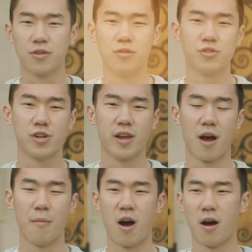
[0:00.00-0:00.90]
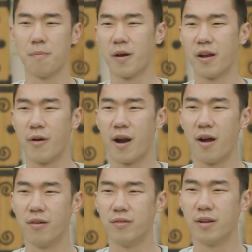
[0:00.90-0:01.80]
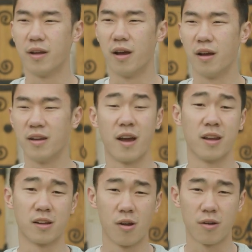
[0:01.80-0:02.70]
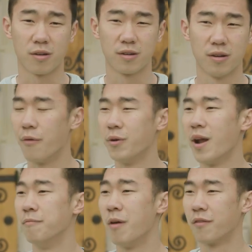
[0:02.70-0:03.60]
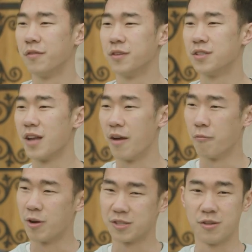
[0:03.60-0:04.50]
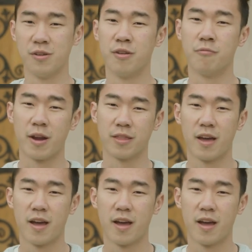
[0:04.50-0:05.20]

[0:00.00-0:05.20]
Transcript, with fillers: So usually I'm up at around uh, nine o'clock. I would have breakfast at West Union right